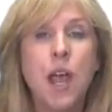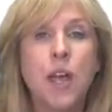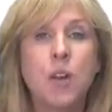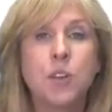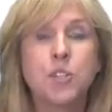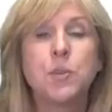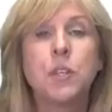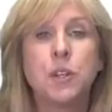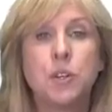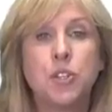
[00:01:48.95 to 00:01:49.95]
and also in the
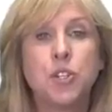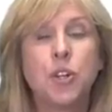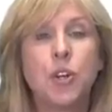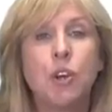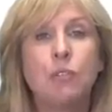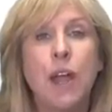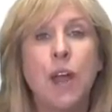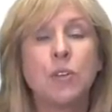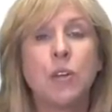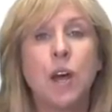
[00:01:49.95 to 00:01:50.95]
literature
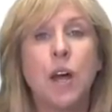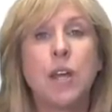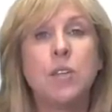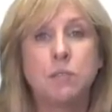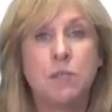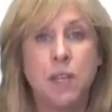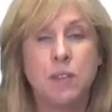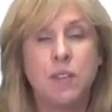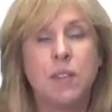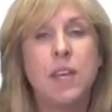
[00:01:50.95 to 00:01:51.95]
around
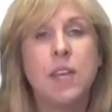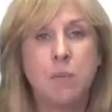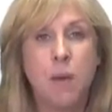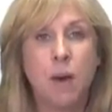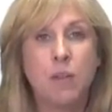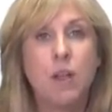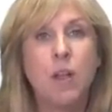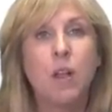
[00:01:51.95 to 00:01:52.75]
in thinking about